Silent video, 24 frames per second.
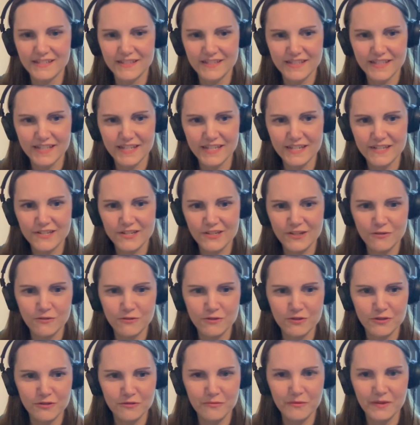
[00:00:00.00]
teach
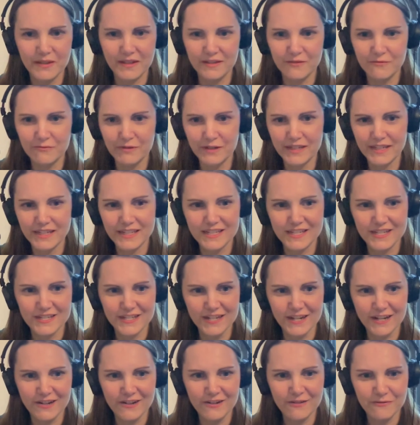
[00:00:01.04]
YouTube that we need to
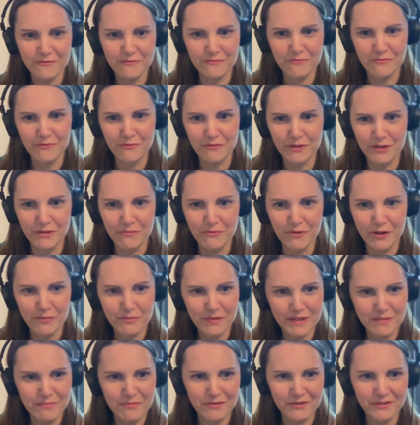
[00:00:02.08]
share with more
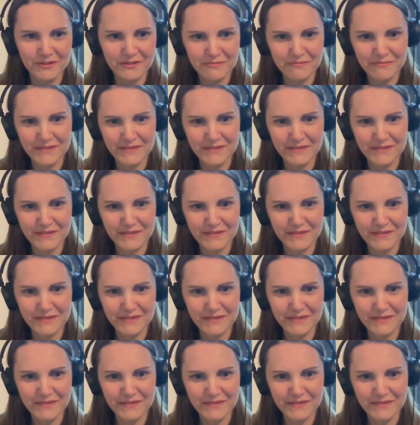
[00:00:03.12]
people,